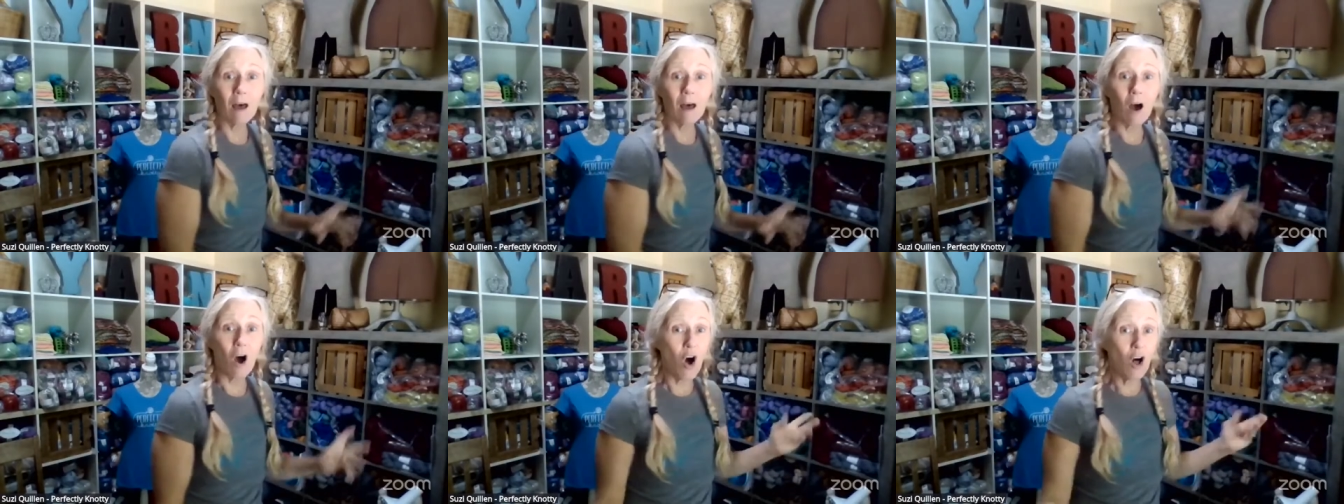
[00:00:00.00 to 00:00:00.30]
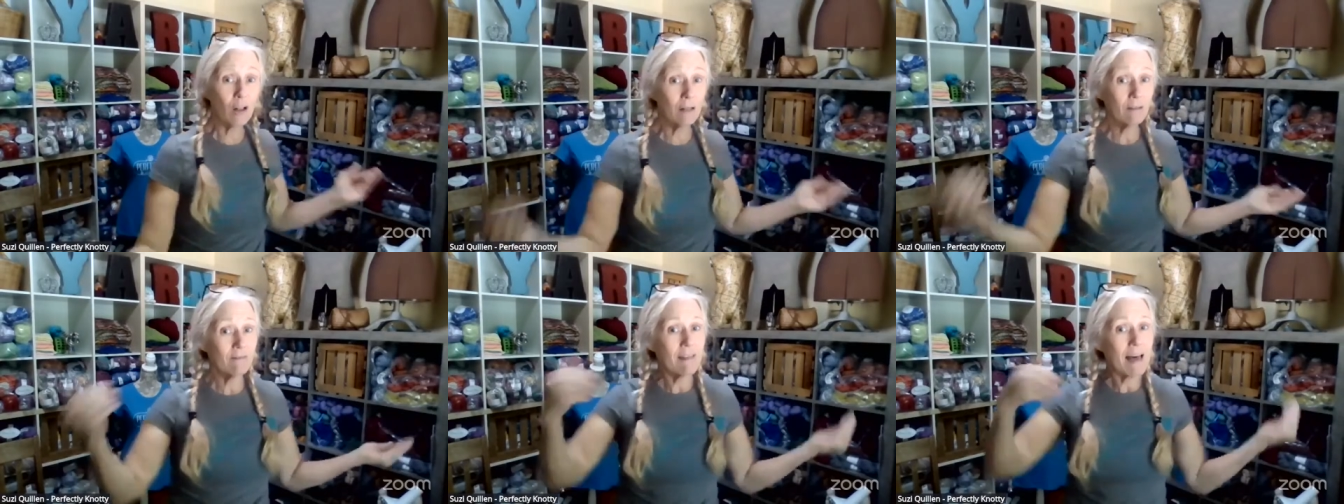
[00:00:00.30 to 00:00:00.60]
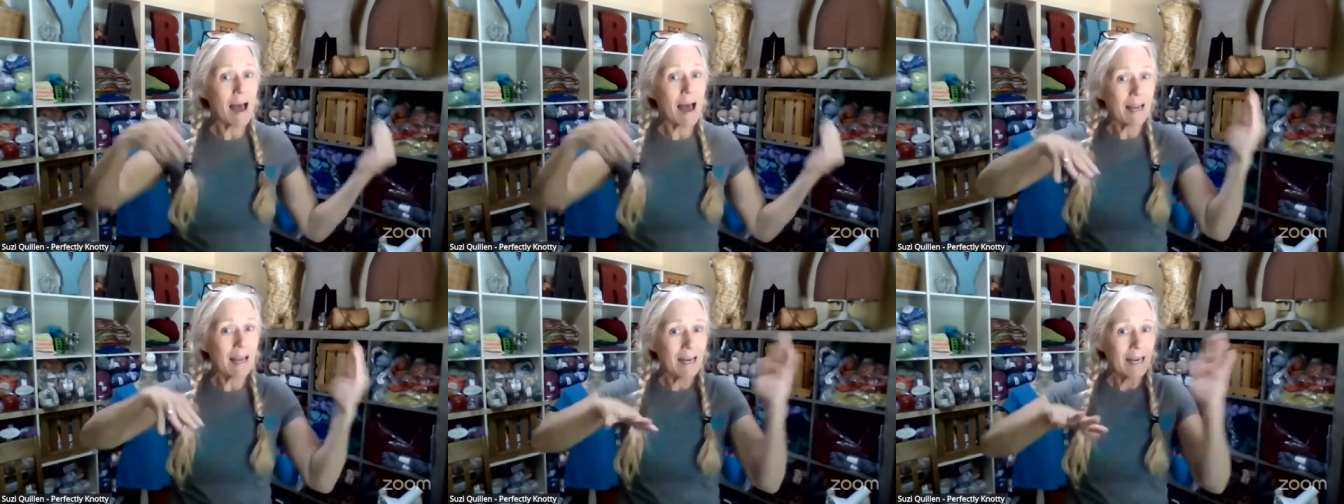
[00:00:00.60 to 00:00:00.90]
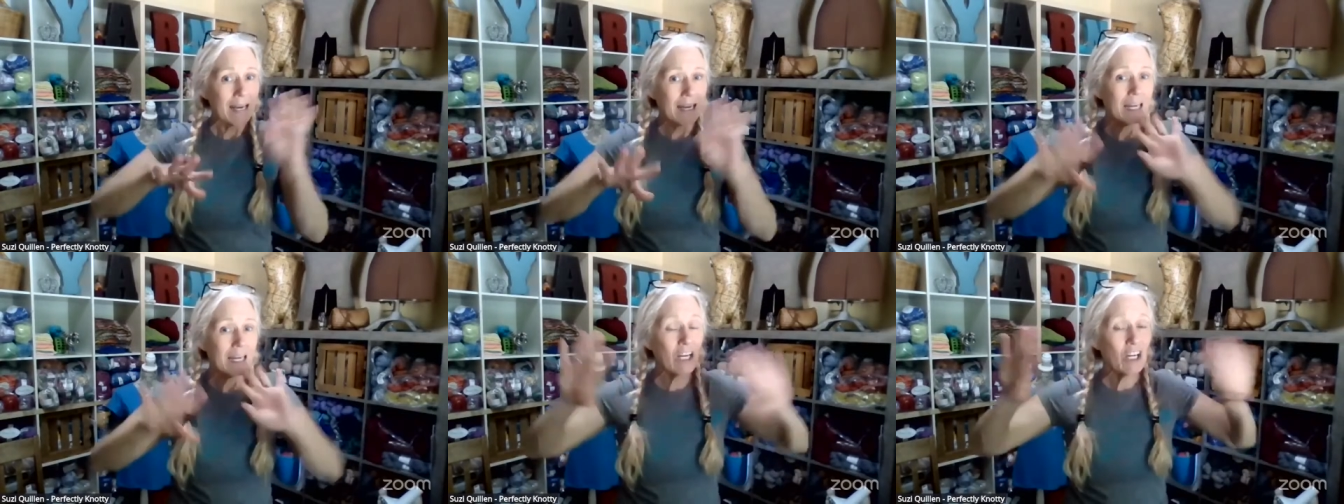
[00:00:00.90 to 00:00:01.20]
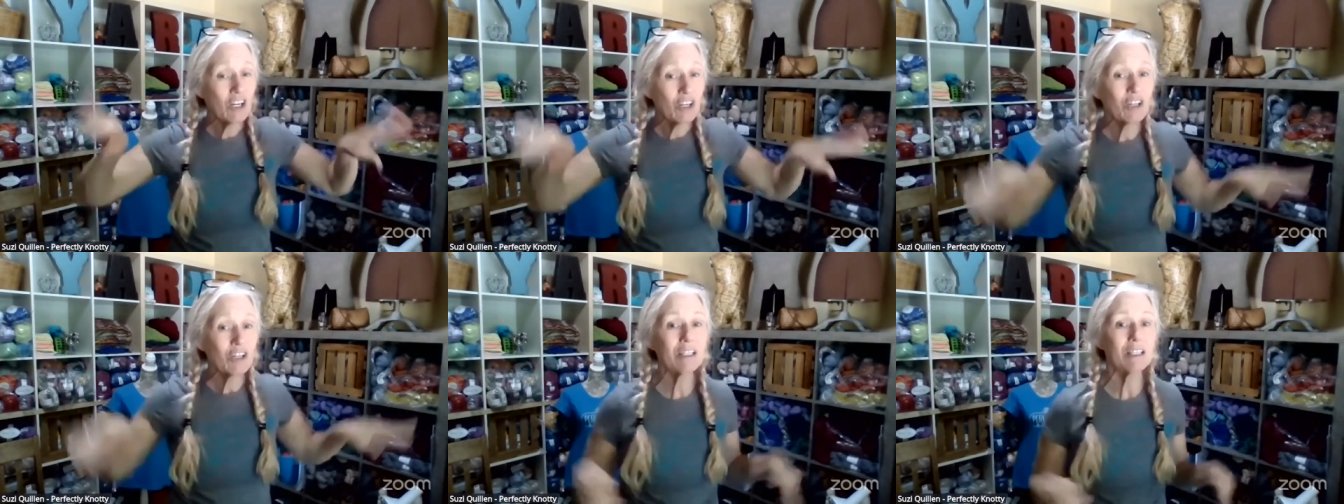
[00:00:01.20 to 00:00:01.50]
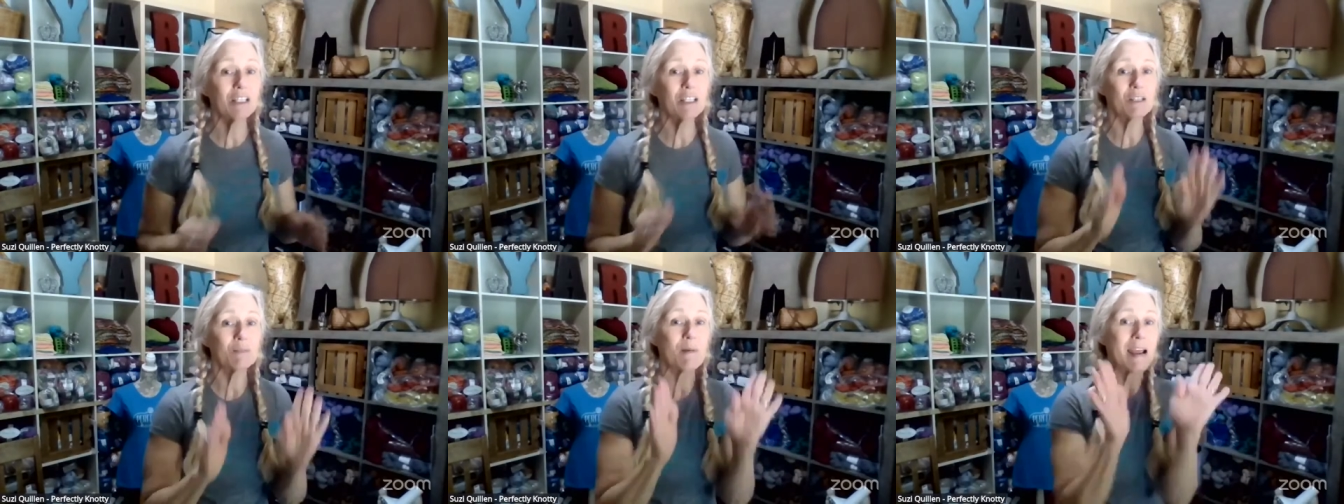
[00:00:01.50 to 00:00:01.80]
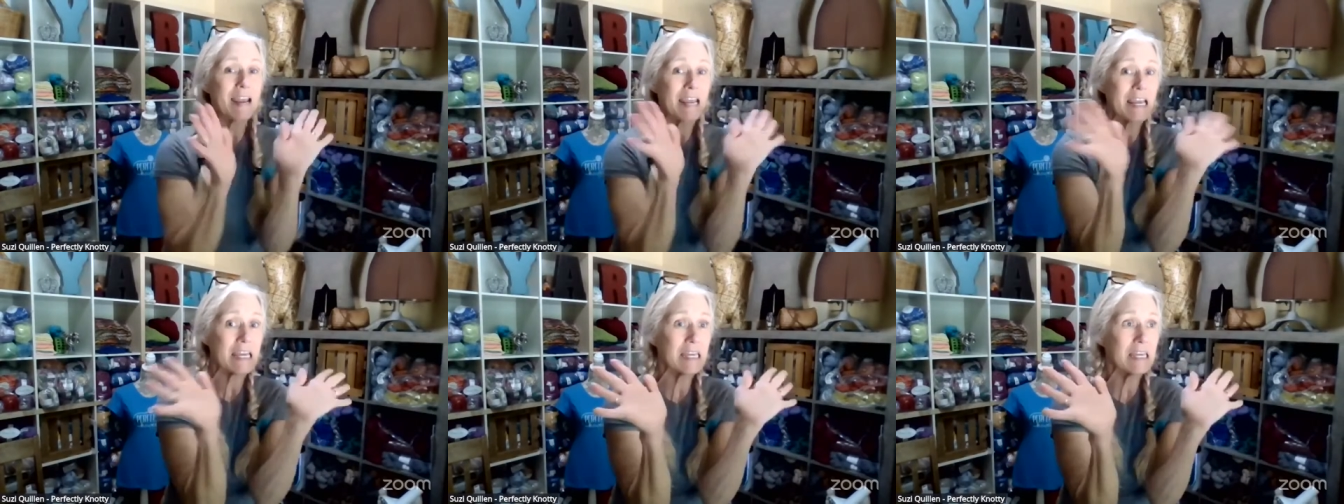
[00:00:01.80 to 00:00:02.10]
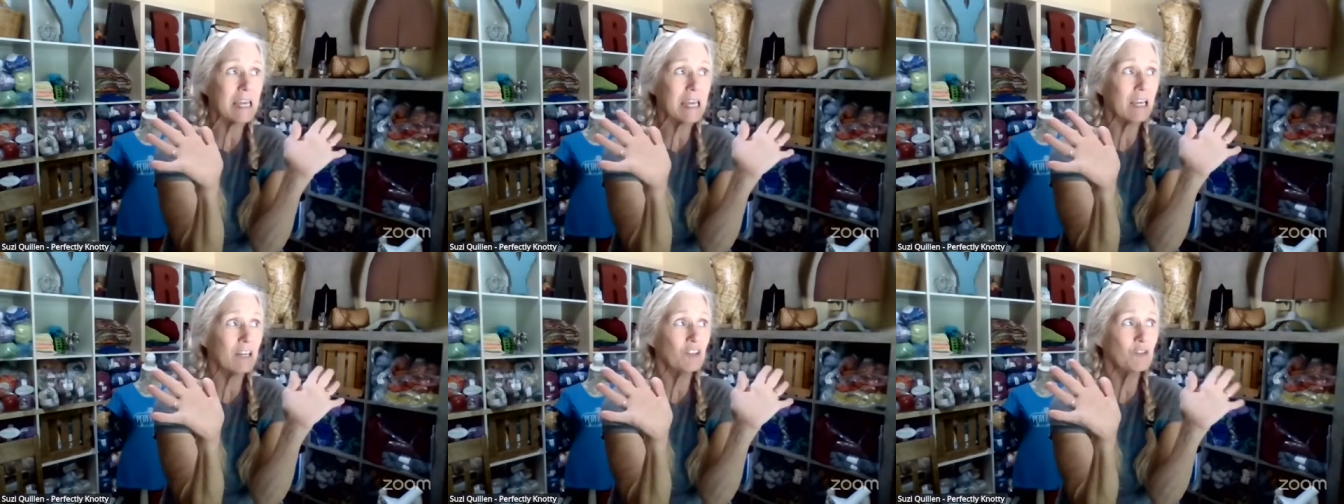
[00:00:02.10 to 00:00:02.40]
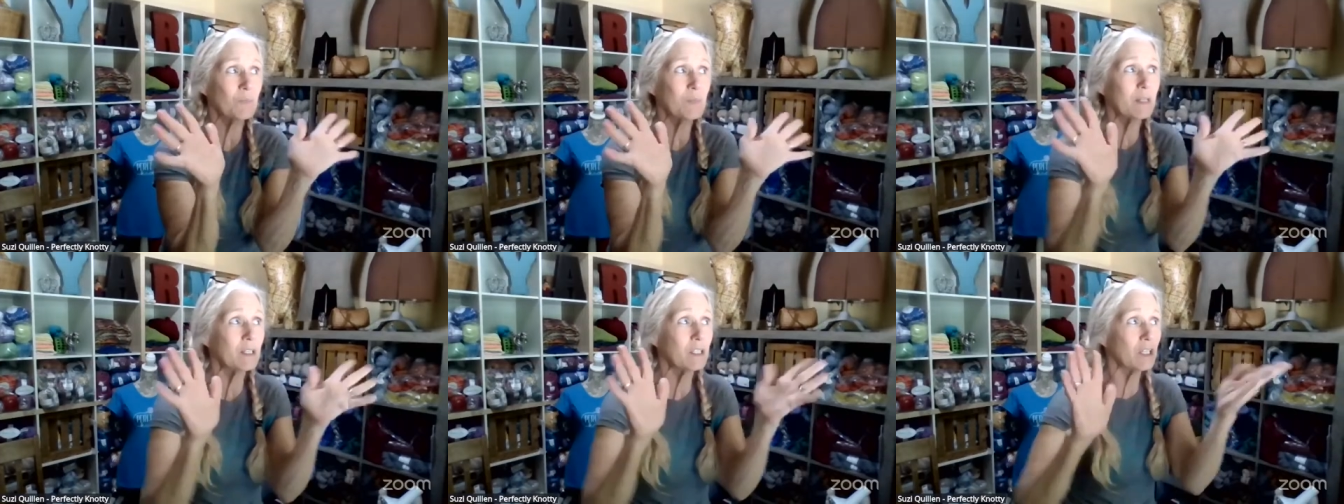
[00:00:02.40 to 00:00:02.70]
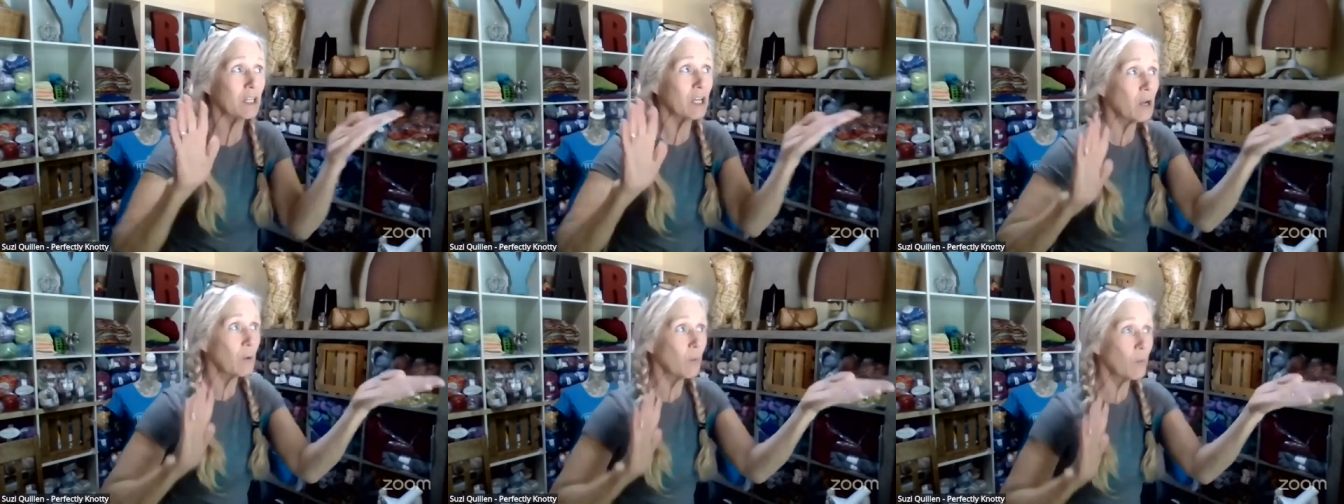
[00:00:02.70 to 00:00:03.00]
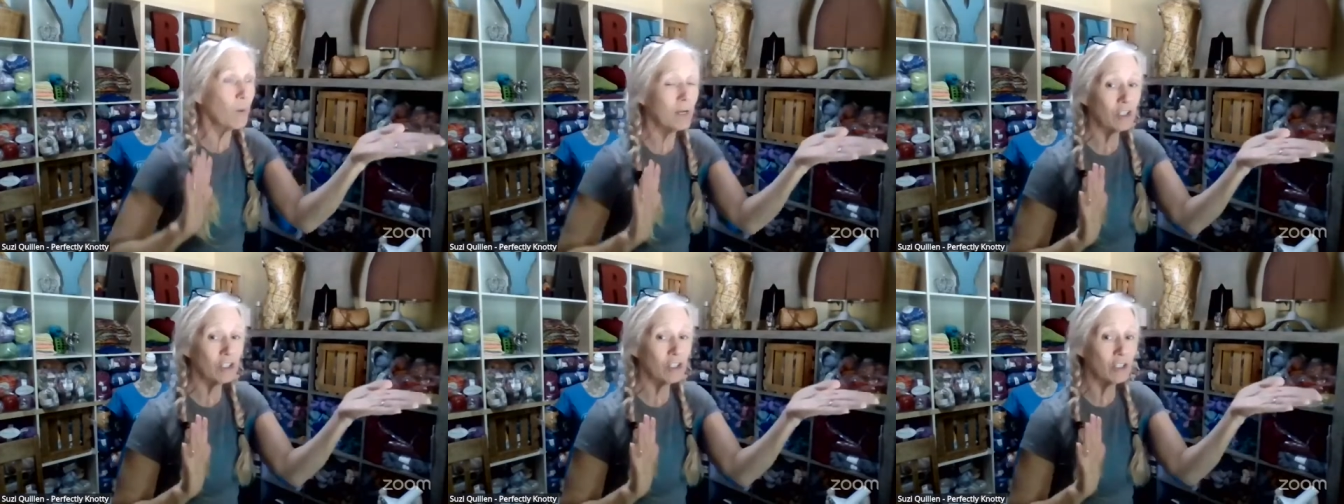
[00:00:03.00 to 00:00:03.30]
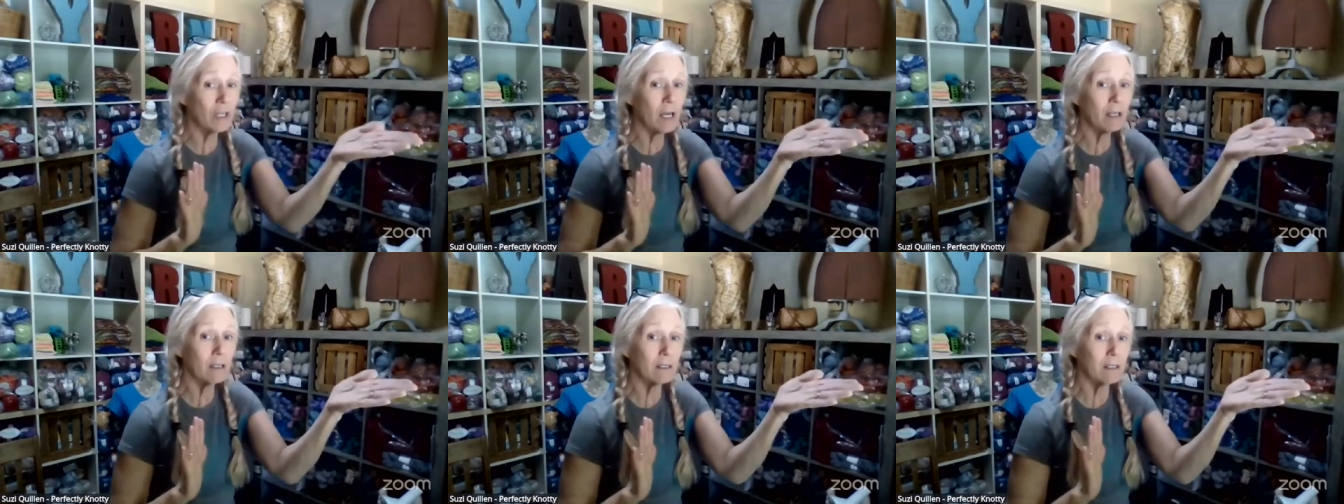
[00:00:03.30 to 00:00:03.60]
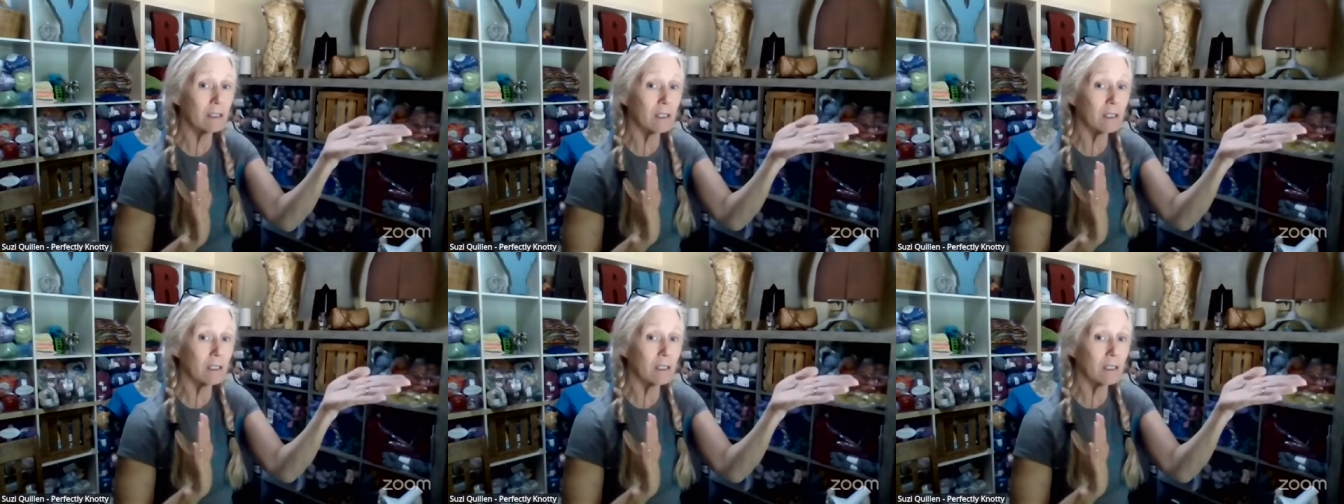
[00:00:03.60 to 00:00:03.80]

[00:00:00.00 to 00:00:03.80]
All of that increases my engagement, which tells